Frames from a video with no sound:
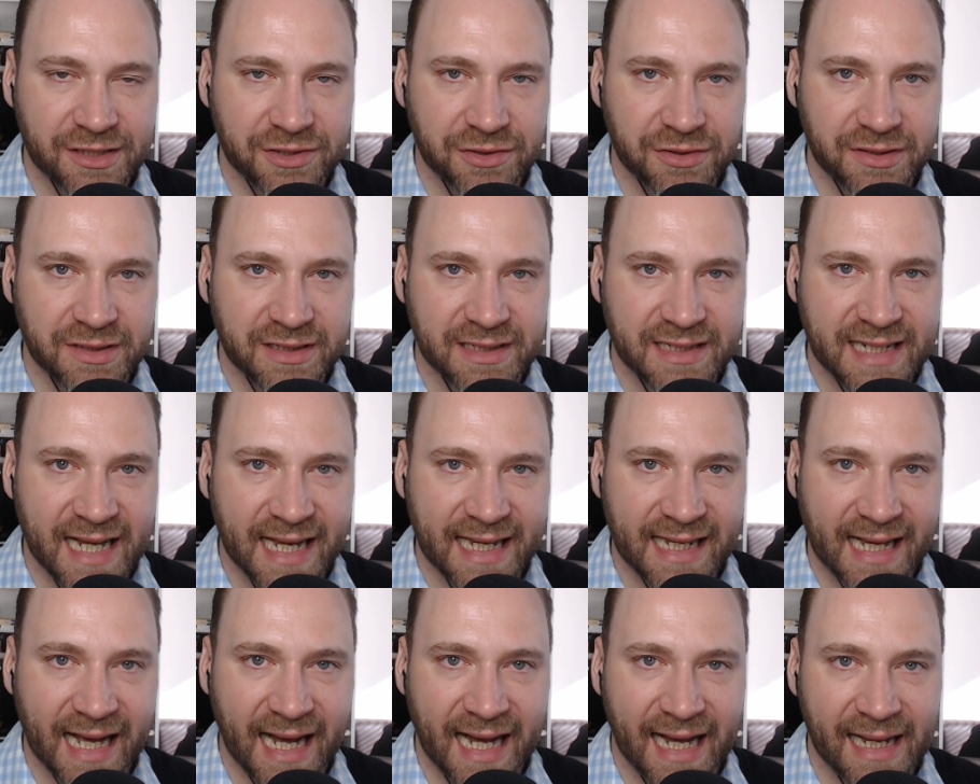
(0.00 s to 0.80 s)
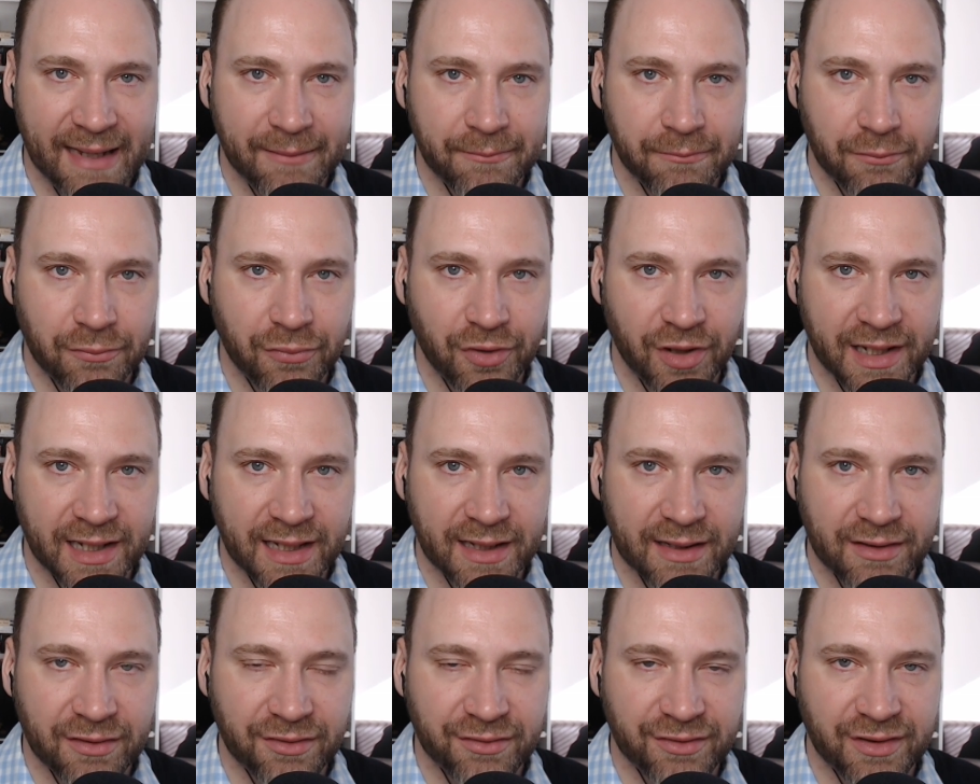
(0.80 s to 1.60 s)
Today I'm
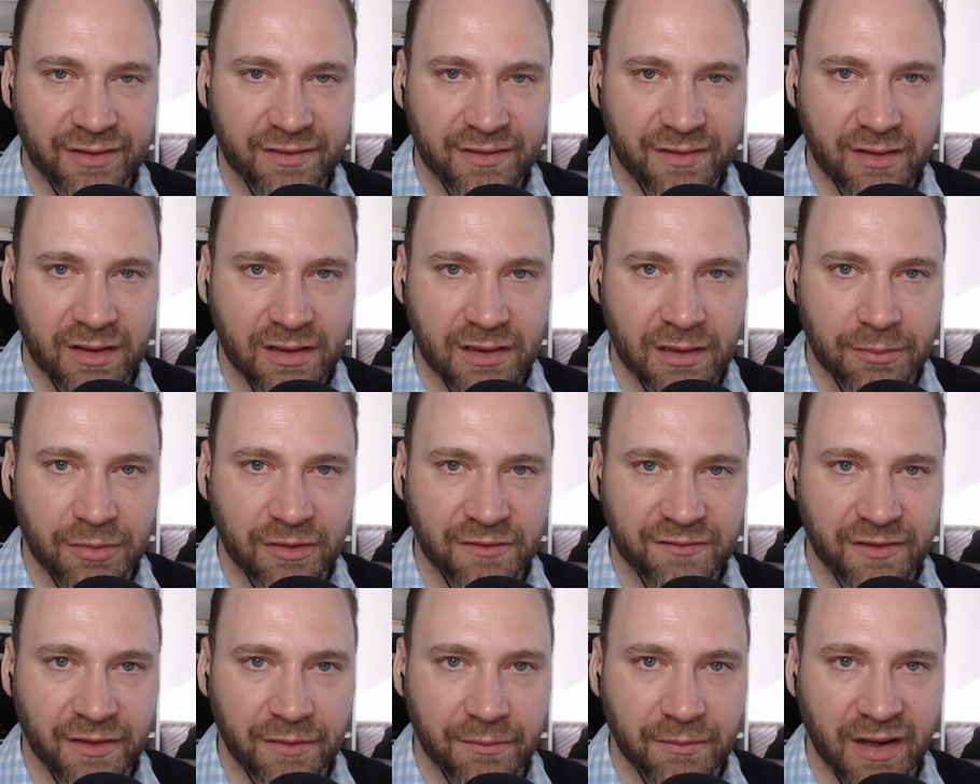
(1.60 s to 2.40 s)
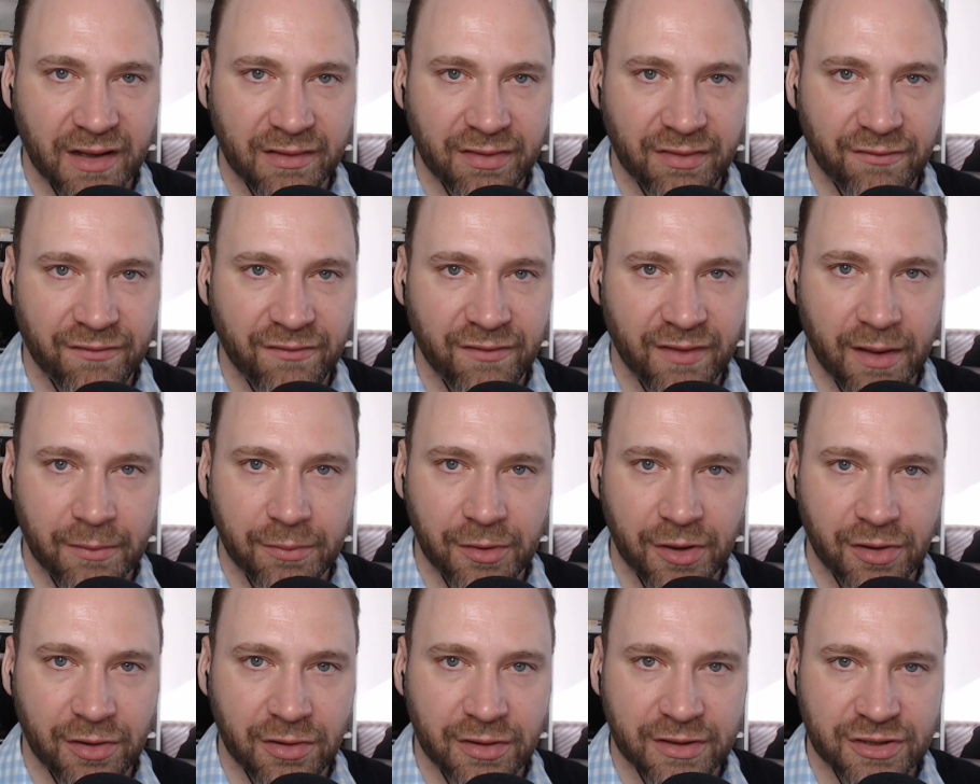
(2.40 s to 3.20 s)
bringing you the startup of the month,
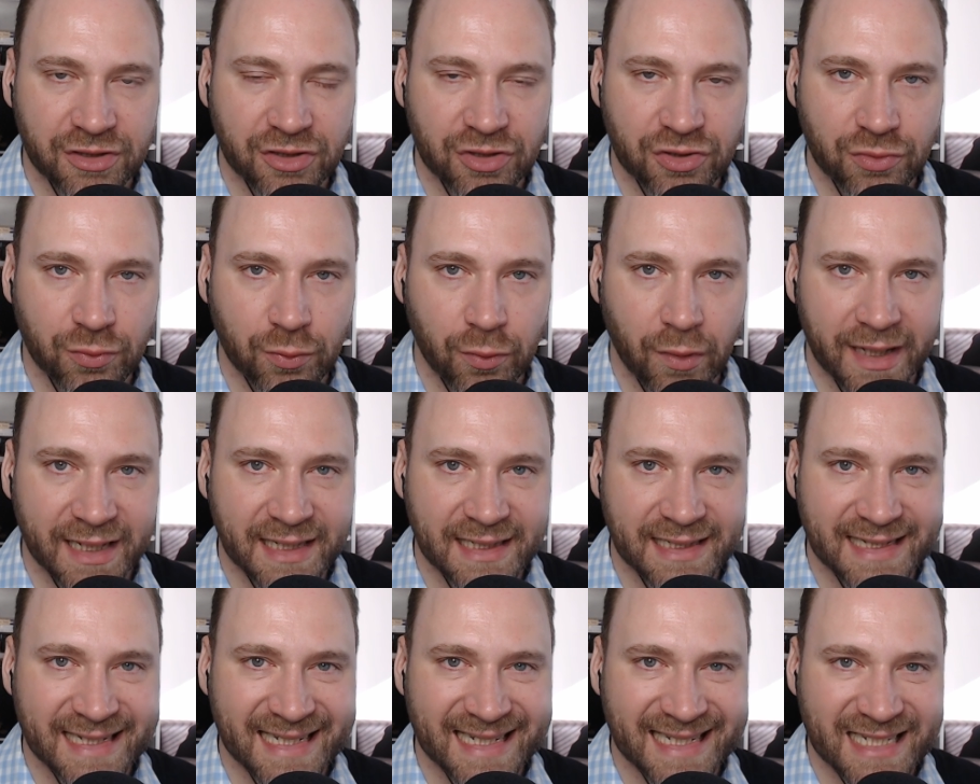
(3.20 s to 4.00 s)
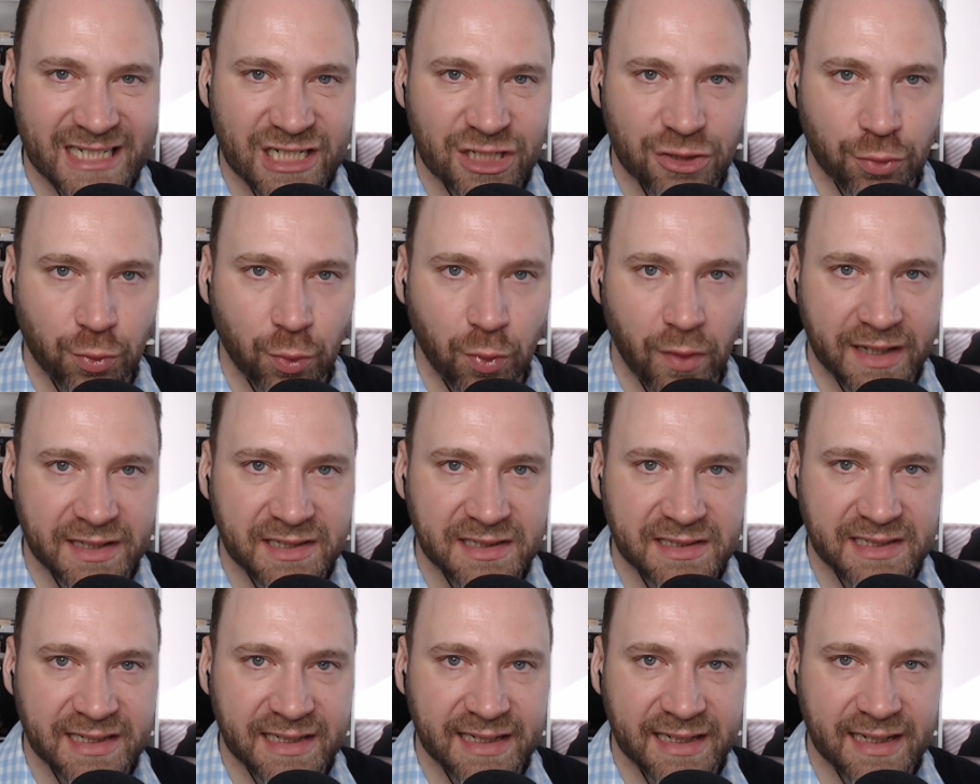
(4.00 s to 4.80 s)
February
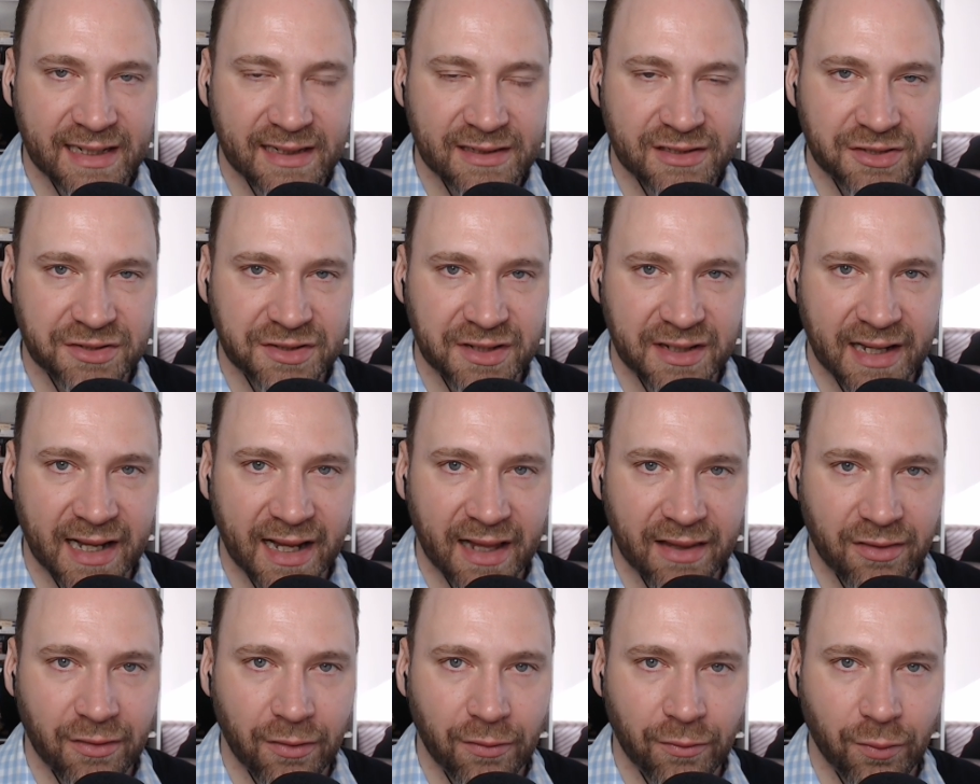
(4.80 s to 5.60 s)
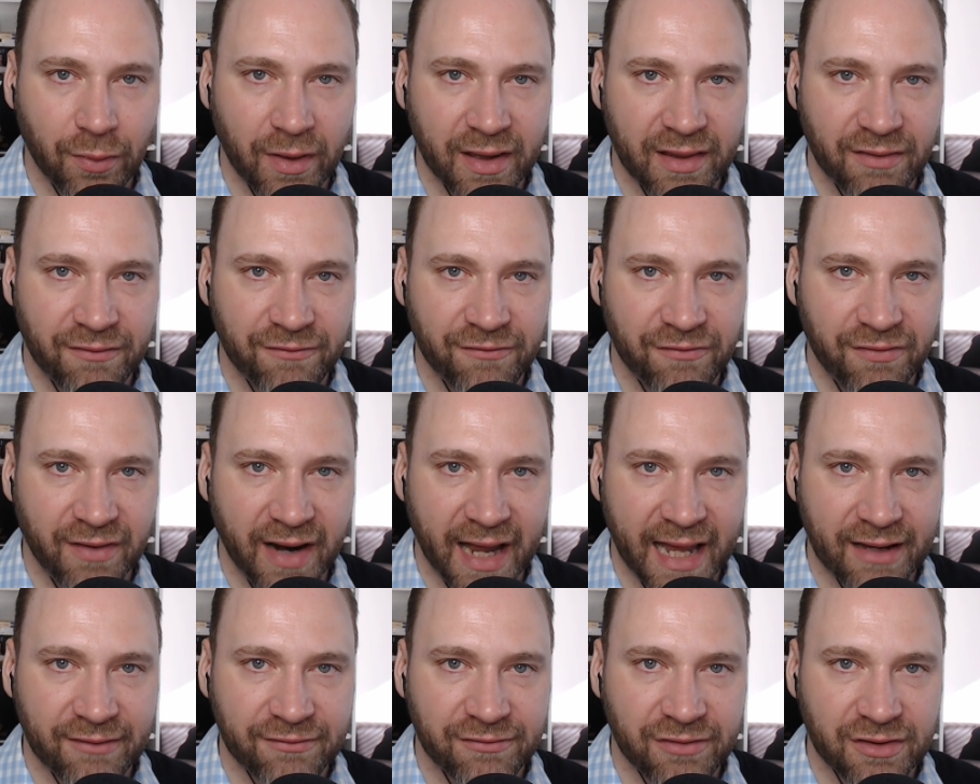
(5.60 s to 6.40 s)
2020, together with
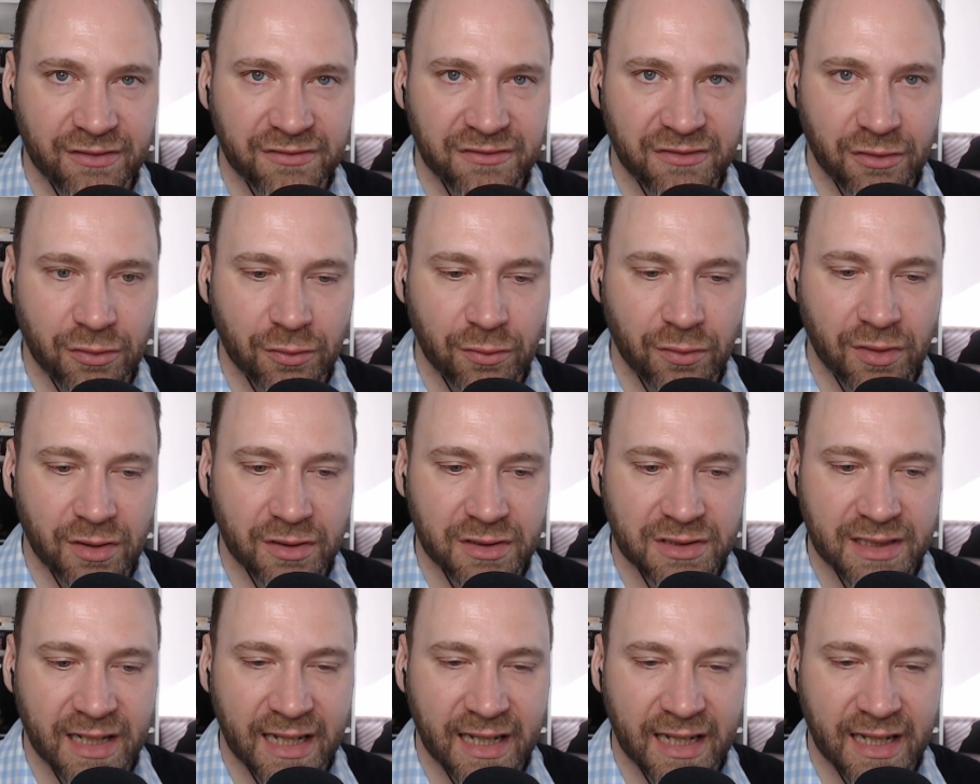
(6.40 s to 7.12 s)
Frankfort Forward.